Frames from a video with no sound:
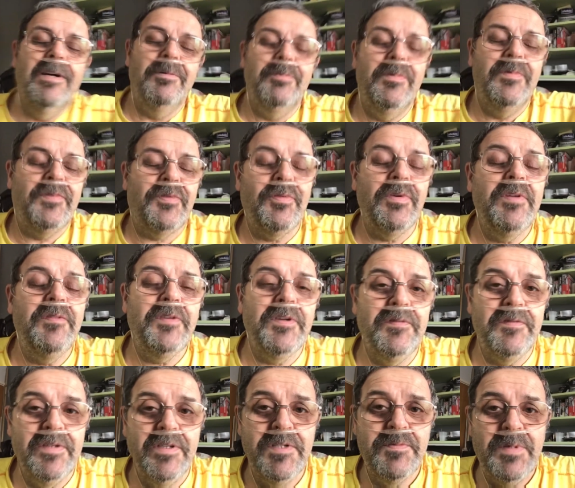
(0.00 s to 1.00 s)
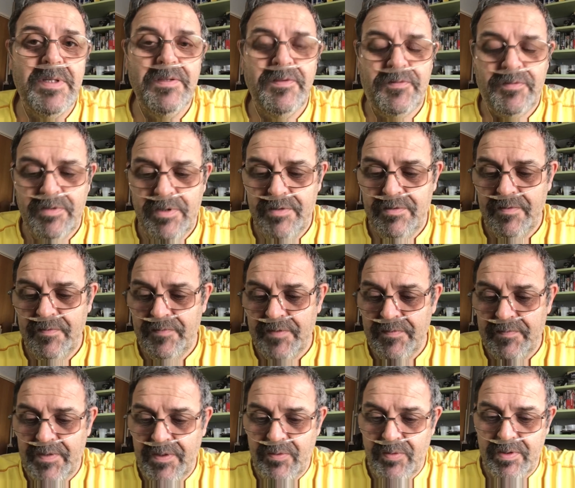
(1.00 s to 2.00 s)
350, I spent
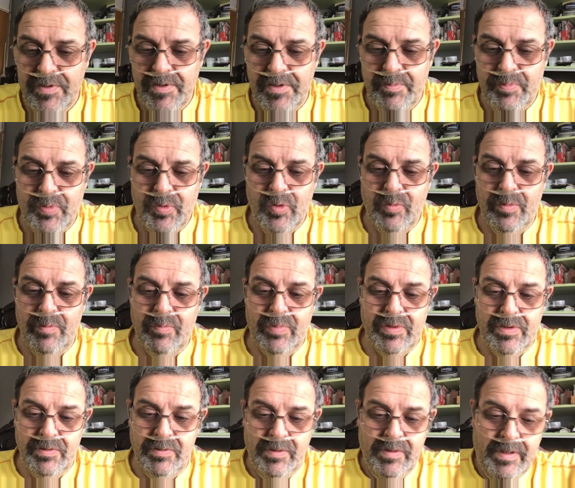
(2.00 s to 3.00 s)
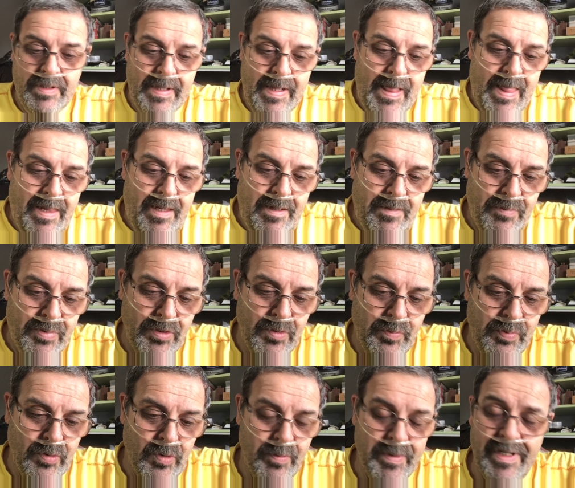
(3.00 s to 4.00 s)
350 quid on a Pullman blue
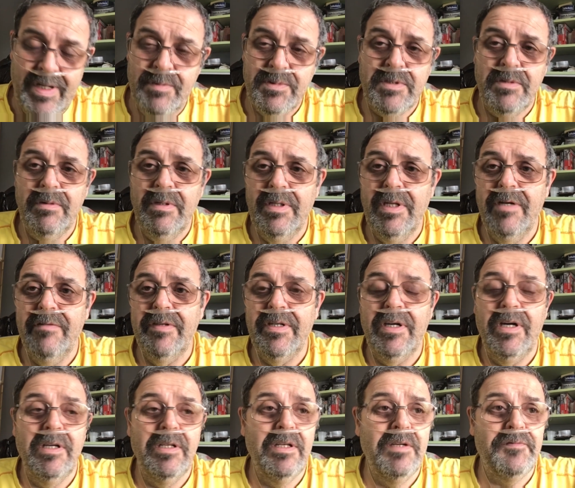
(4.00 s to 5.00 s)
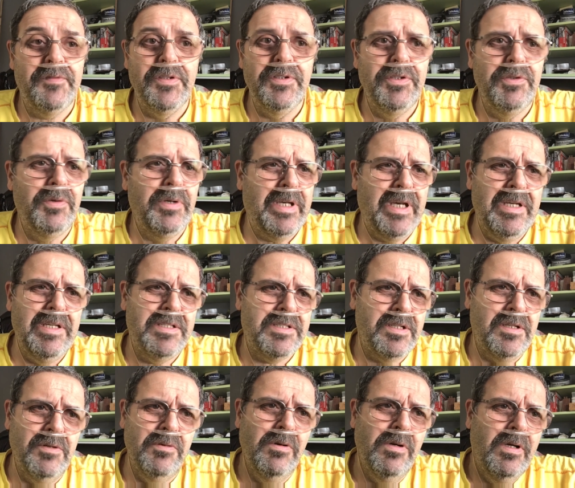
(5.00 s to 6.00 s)
Pullman, absolutely love it. I love the new
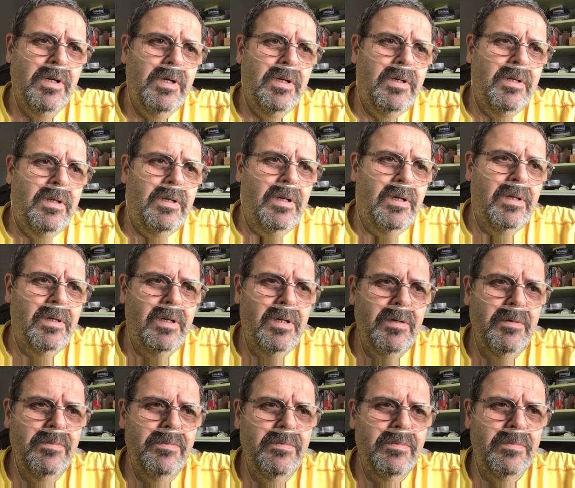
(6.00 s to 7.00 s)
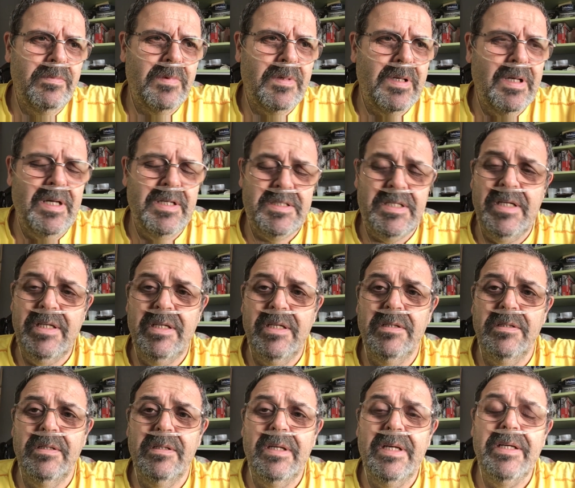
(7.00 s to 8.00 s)
Kato Class
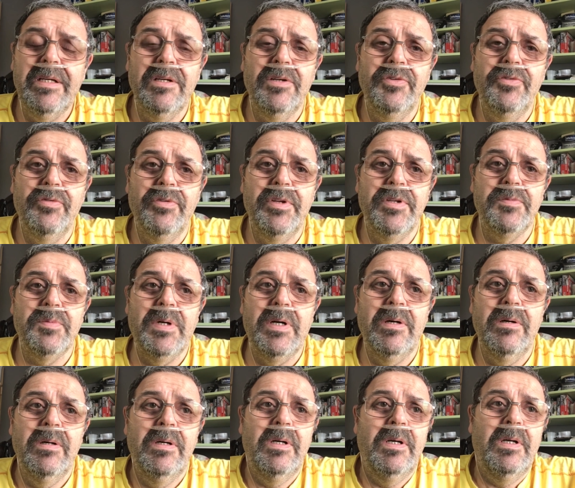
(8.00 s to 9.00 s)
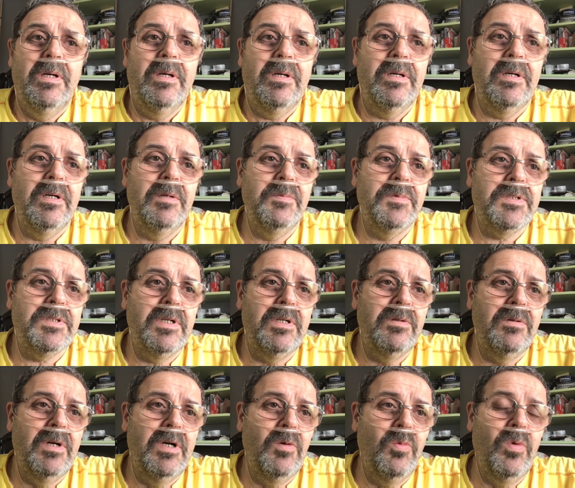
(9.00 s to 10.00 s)
800 as well.
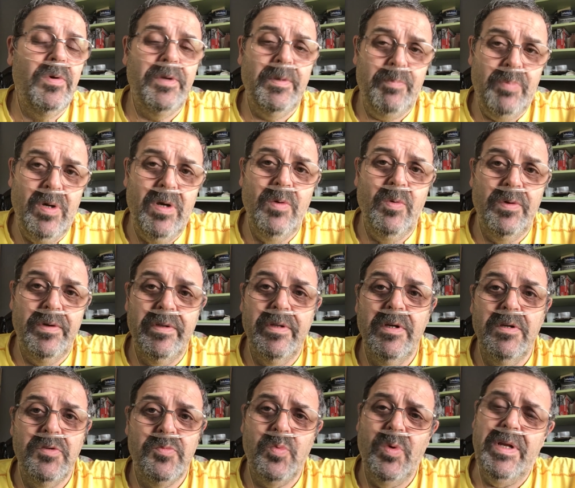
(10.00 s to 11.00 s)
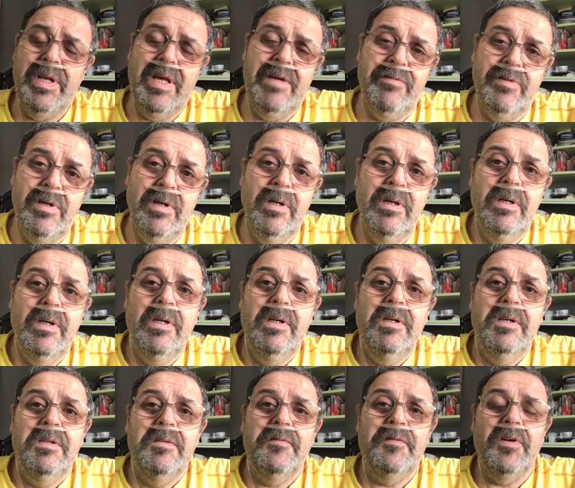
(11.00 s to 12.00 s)
So I want to buy one of those whenever
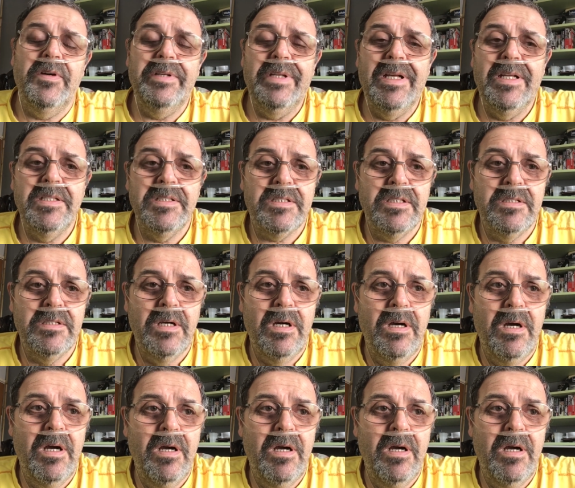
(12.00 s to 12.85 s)
finances are